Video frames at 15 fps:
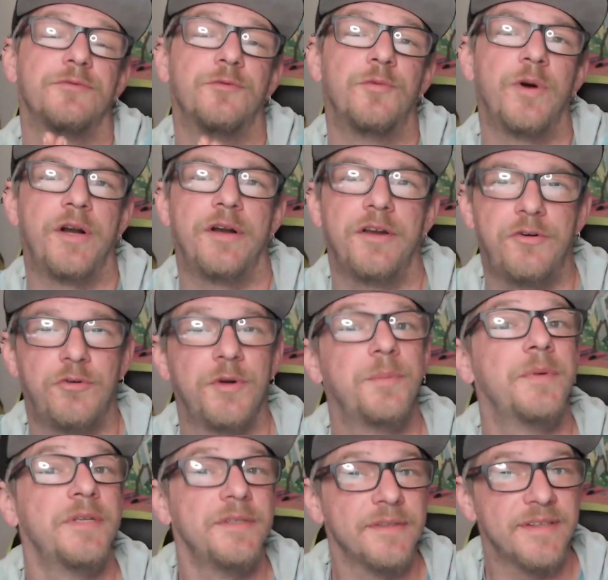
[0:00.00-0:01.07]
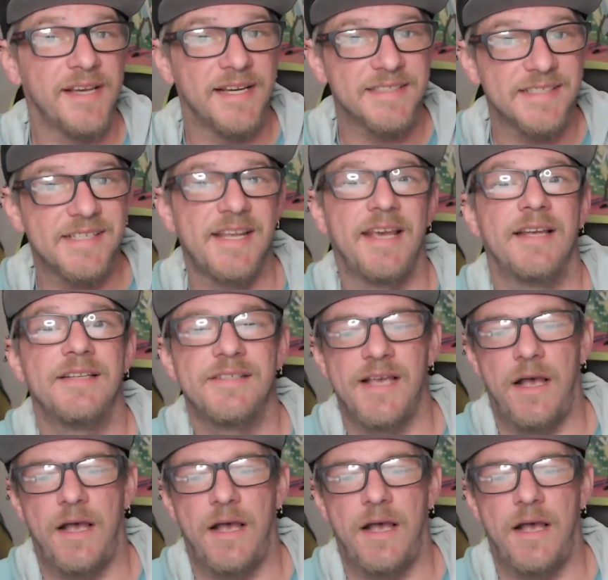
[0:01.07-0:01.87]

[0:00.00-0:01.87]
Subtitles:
wear equipment that stands